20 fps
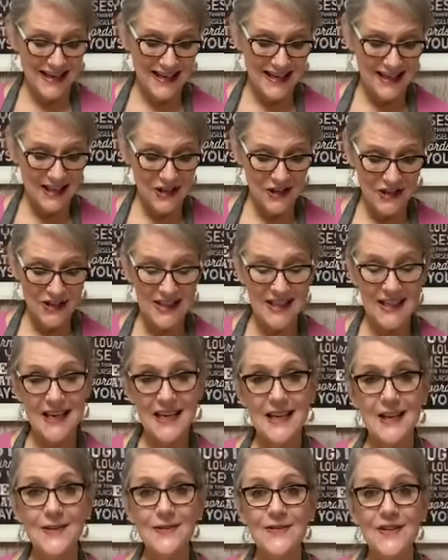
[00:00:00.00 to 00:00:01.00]
did you see
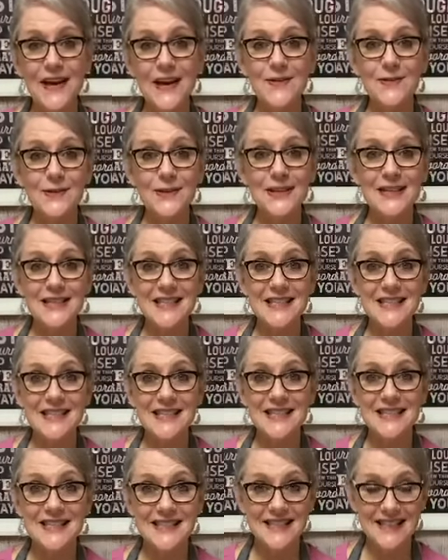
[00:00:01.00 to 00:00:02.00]
any
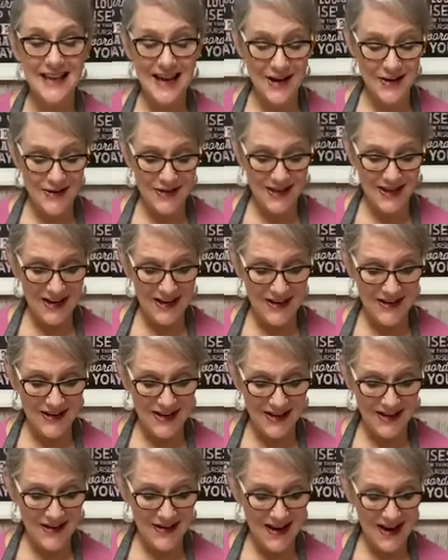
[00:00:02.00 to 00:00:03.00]
favorites out there
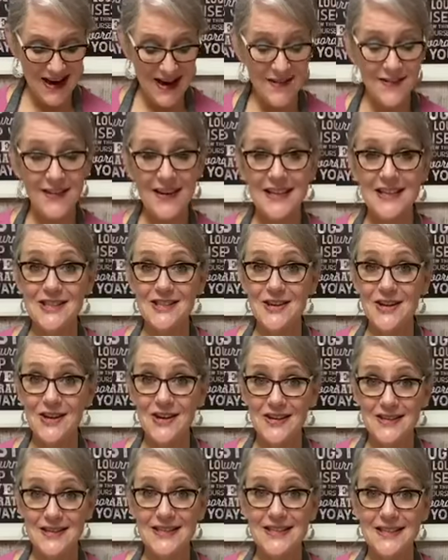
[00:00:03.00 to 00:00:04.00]
that you have? I
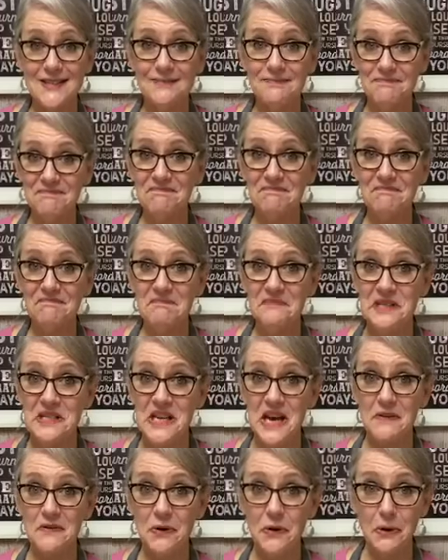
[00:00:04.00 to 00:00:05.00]
saw
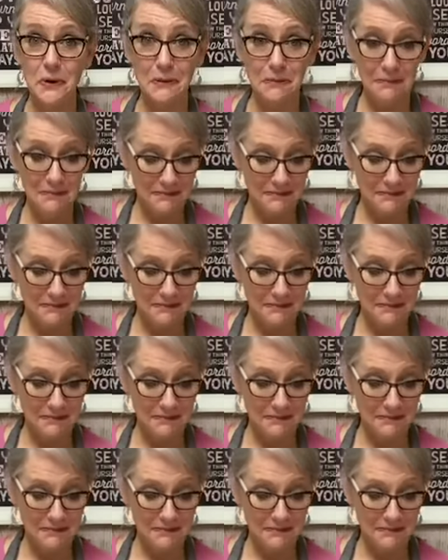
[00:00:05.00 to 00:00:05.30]
several.